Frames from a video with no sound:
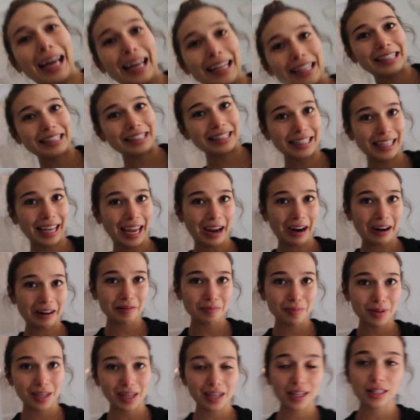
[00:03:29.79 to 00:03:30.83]
kind of
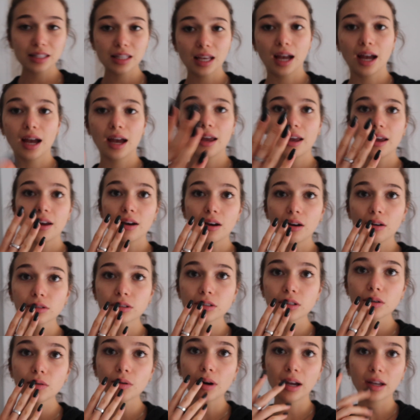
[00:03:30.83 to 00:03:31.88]
scared because I
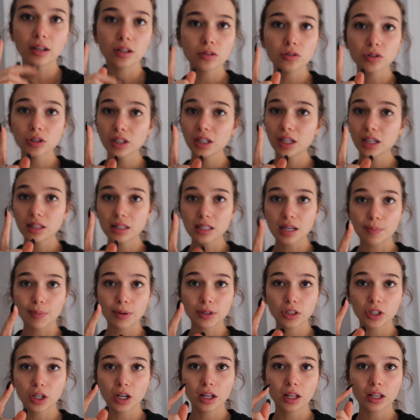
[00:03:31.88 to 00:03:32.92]
also, I usually get
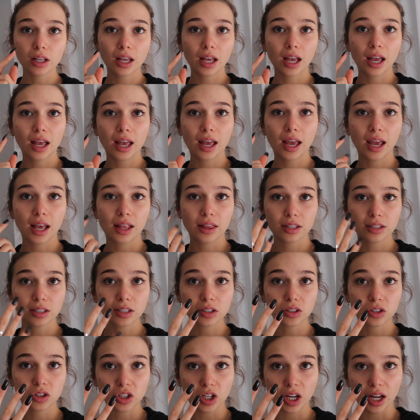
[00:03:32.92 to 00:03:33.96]
dipping gel and this
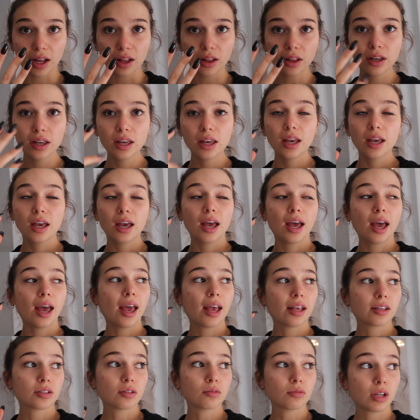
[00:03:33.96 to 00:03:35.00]
is gel.
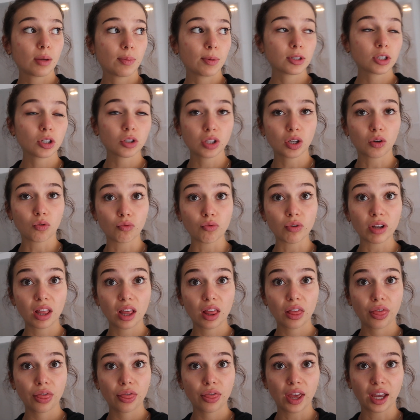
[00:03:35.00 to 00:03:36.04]
So dipping gel is like
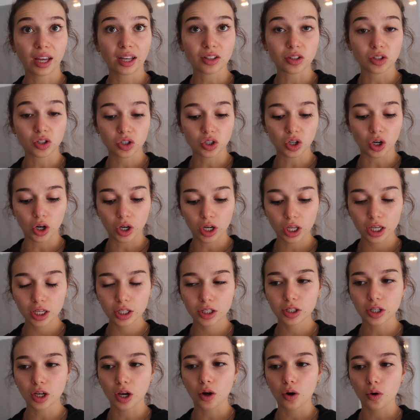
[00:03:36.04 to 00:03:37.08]
really thick and sturdy.
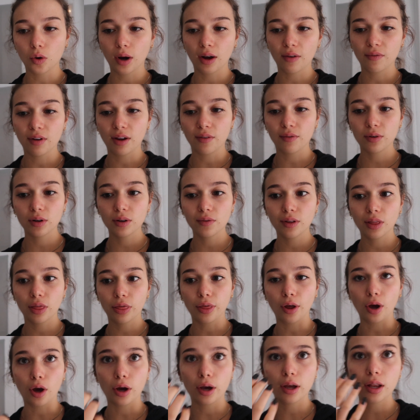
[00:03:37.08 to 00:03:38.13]
So I've never even
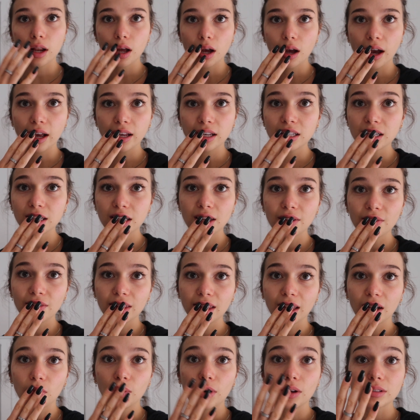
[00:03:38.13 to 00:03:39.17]
thought, I didn't
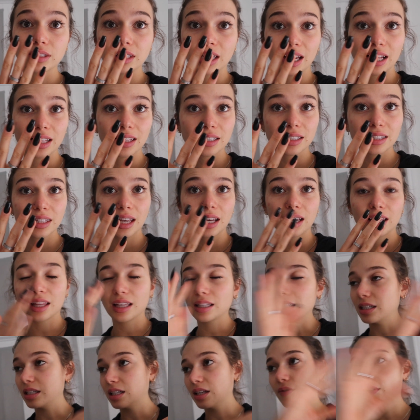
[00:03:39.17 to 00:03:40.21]
even like when I was getting this length,
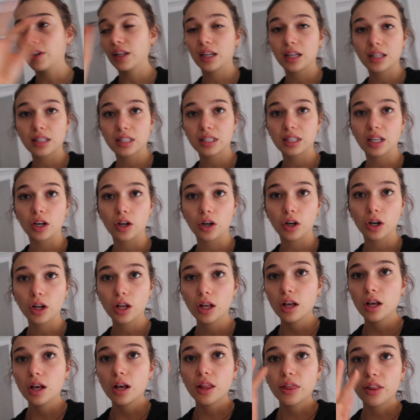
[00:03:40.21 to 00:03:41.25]
I didn't even consider
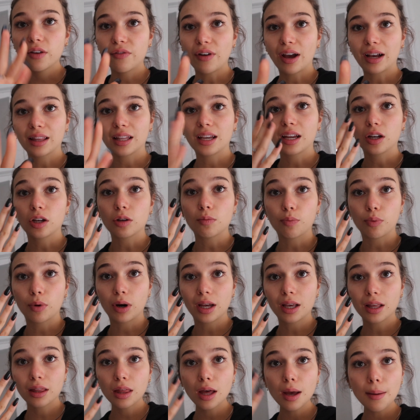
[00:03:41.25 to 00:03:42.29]
the fact that I could
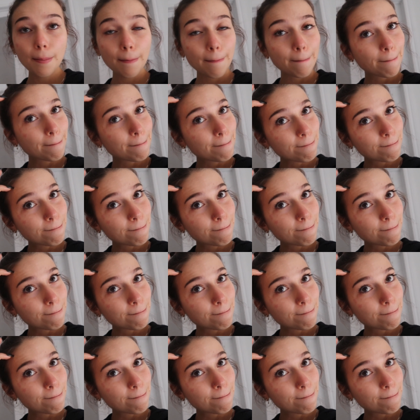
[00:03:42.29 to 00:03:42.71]
break them.